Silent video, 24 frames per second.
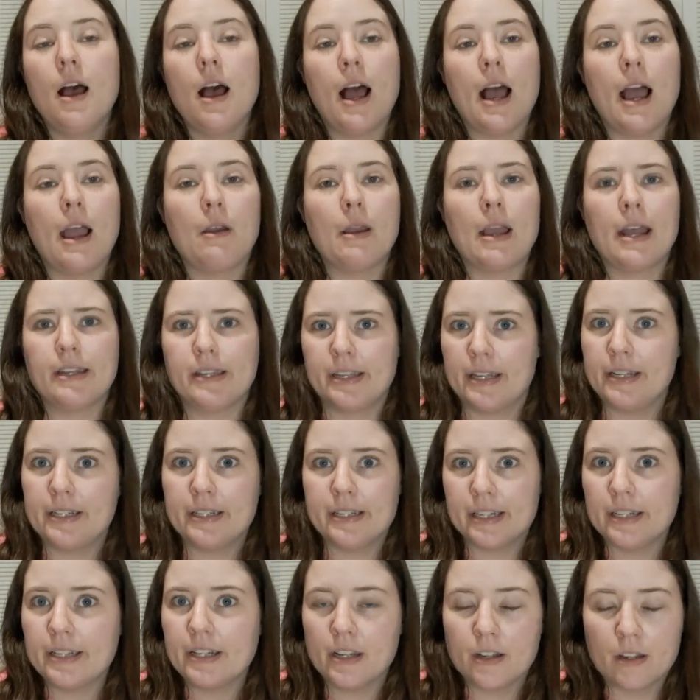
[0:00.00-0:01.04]
I had
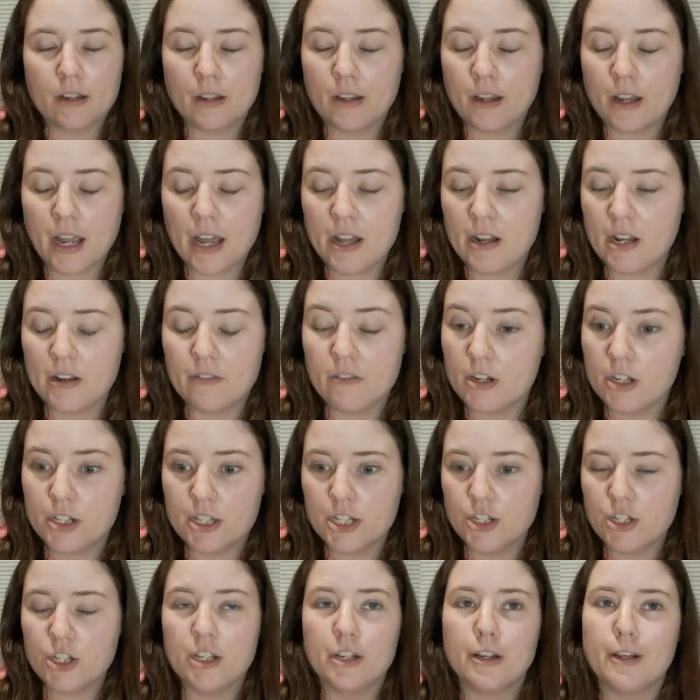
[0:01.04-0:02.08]
had every
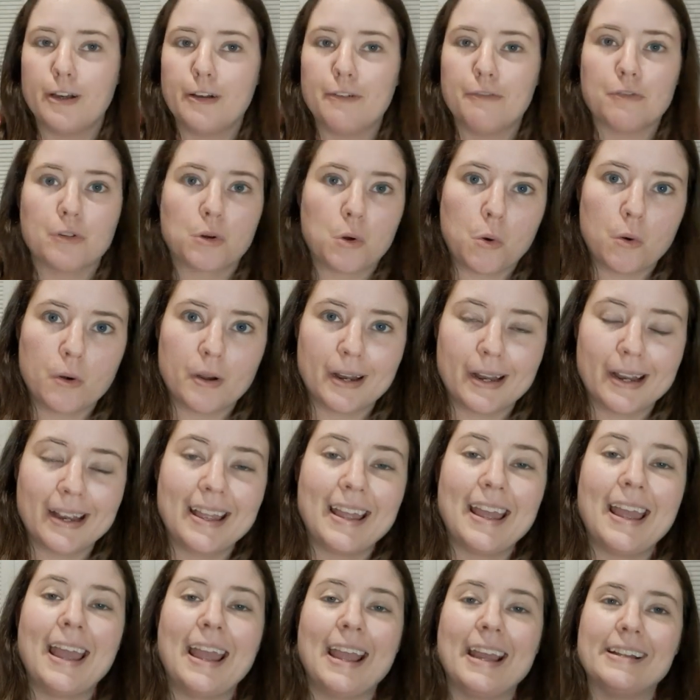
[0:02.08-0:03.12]
intention of
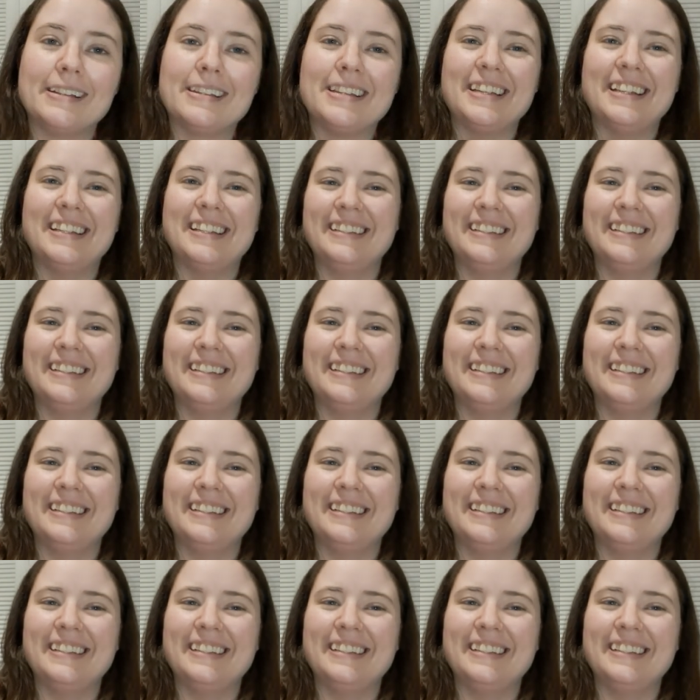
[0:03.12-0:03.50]
recording and